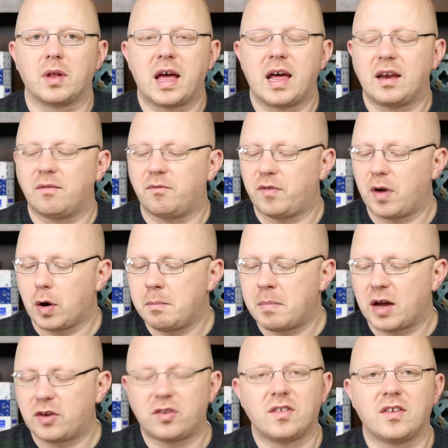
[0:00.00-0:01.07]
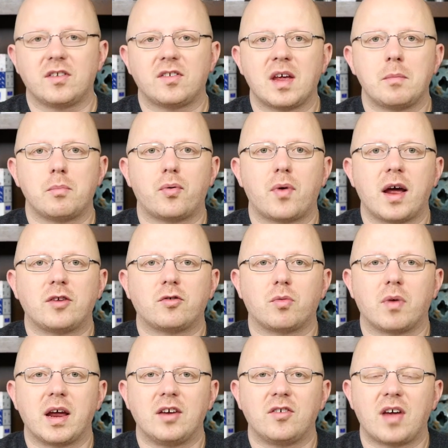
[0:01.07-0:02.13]
and very much in the same price
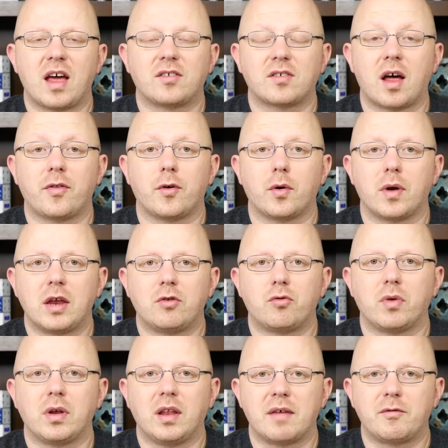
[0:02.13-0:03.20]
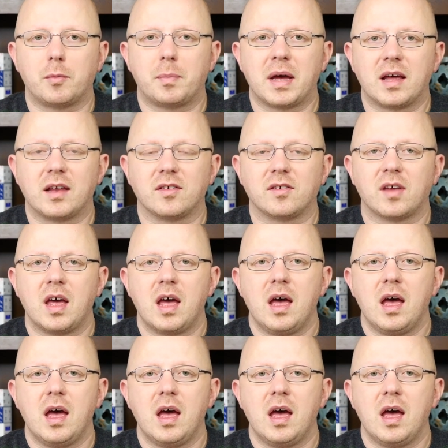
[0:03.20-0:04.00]
range as other entry-level pens.